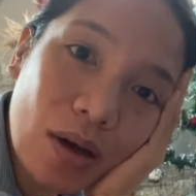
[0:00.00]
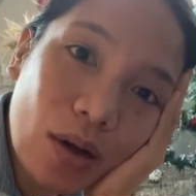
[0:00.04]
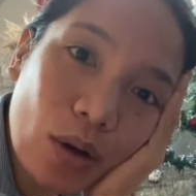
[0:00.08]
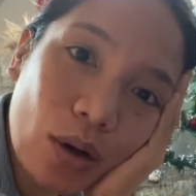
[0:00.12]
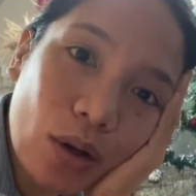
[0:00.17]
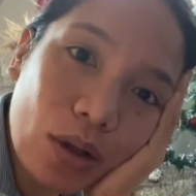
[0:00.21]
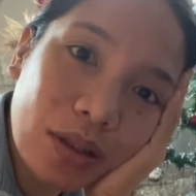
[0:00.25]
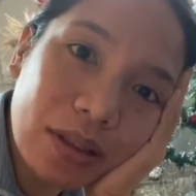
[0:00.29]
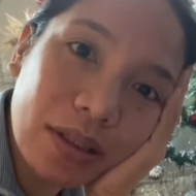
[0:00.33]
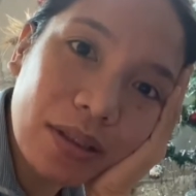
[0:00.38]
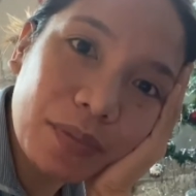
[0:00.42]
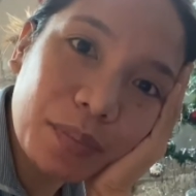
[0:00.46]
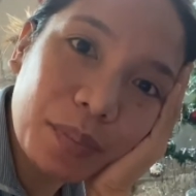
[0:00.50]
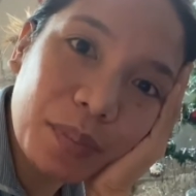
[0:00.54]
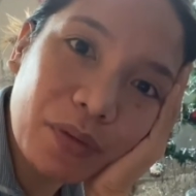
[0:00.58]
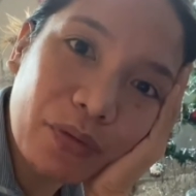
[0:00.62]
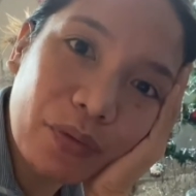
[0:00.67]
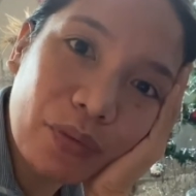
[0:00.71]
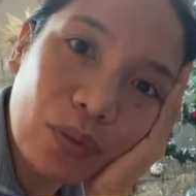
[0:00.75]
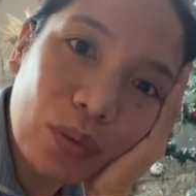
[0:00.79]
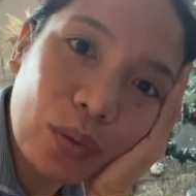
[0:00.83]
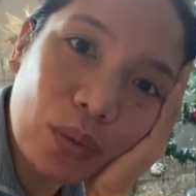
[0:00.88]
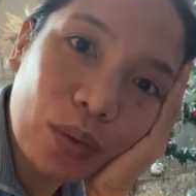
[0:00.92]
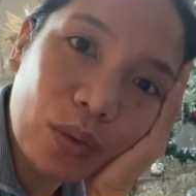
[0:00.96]
colleague
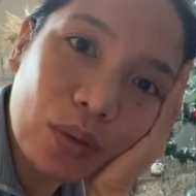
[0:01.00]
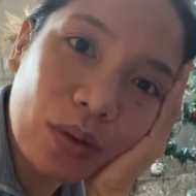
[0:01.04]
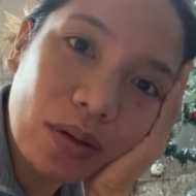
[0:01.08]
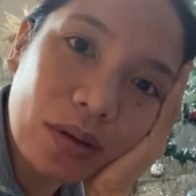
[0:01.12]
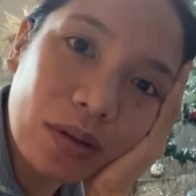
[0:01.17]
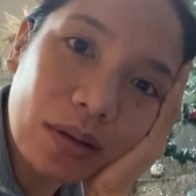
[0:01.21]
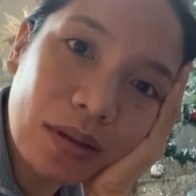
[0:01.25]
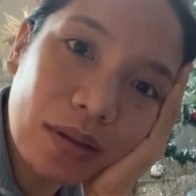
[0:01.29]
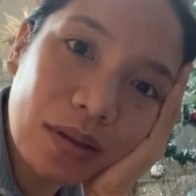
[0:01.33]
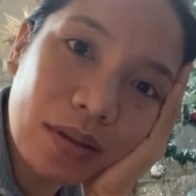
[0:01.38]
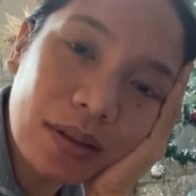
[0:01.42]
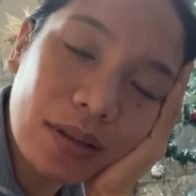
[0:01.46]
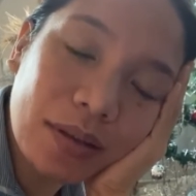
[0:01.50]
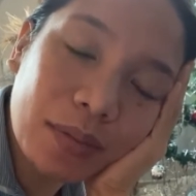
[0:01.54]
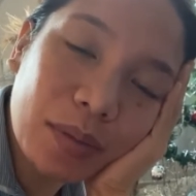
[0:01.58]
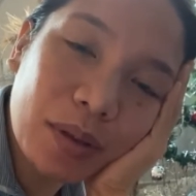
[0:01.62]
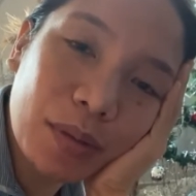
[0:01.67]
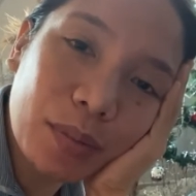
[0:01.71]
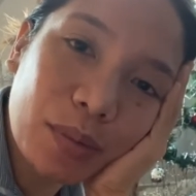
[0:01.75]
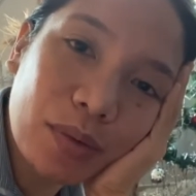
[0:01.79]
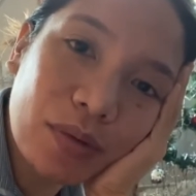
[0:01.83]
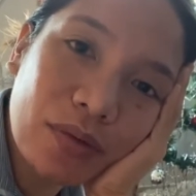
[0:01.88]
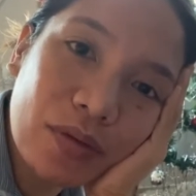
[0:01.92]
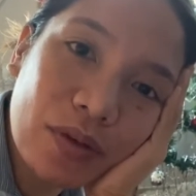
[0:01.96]
before in my
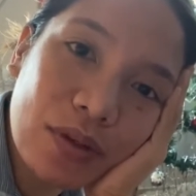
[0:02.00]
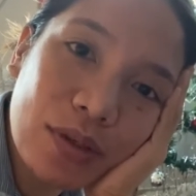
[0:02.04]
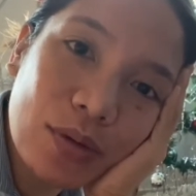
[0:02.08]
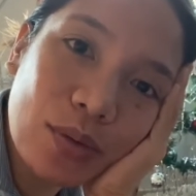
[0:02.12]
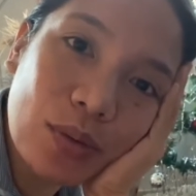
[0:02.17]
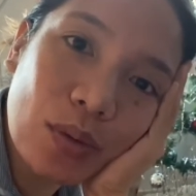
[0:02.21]
previous